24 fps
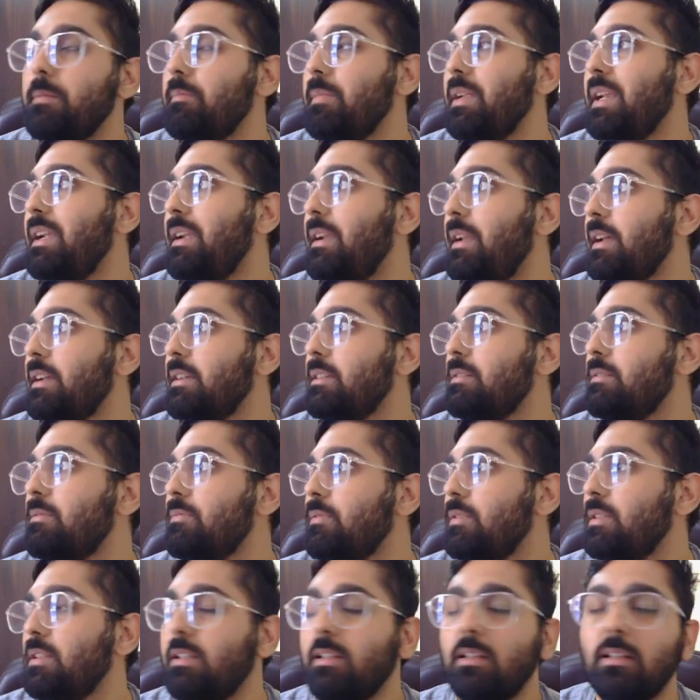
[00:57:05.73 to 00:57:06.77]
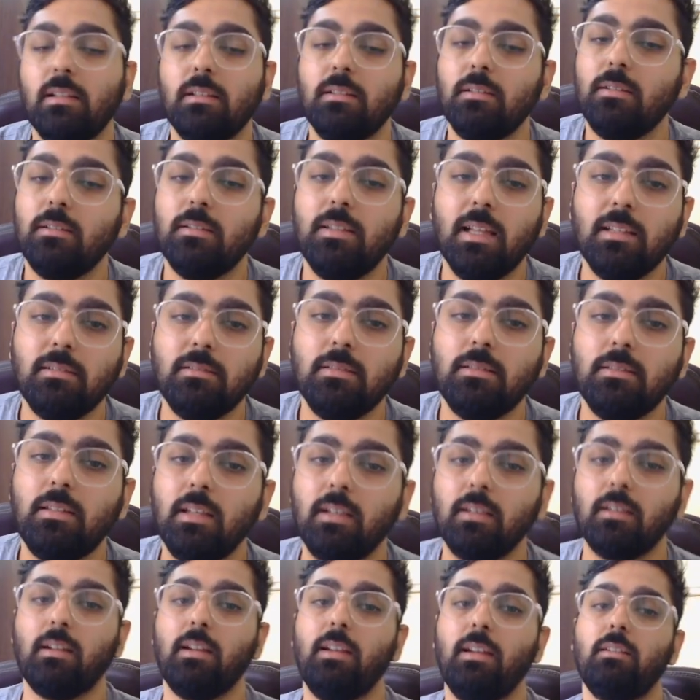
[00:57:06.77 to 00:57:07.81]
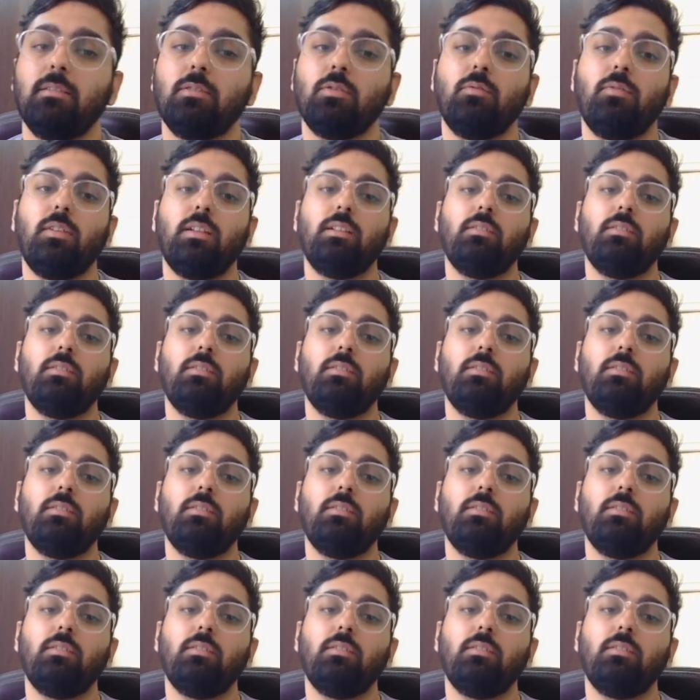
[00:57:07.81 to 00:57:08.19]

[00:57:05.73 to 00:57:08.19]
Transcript: index. That's the thing, right? So when